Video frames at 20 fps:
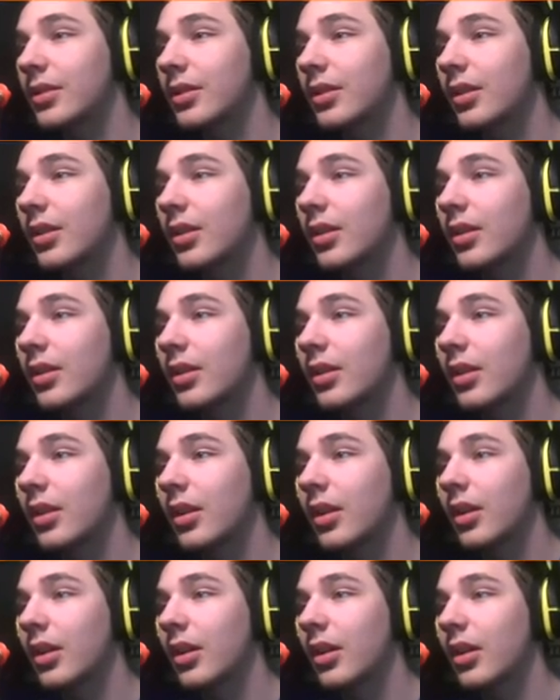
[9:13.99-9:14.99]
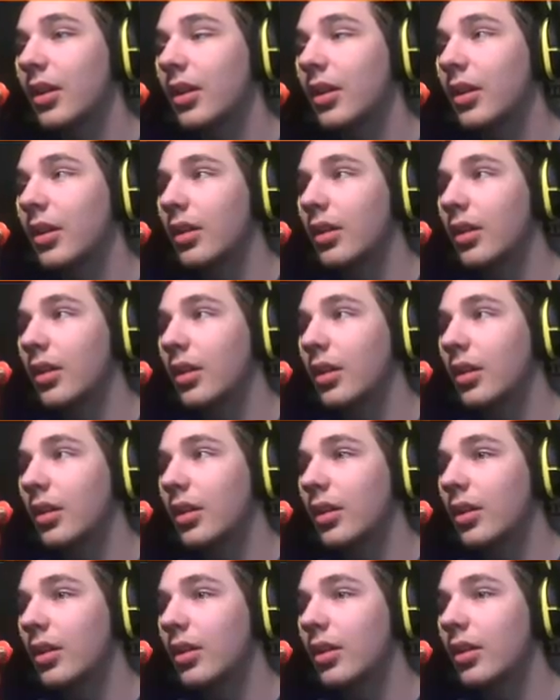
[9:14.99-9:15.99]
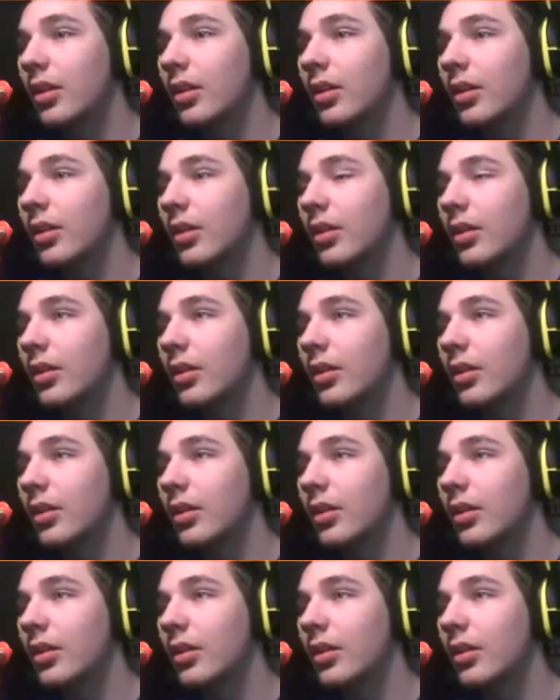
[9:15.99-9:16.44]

Nobody speaks.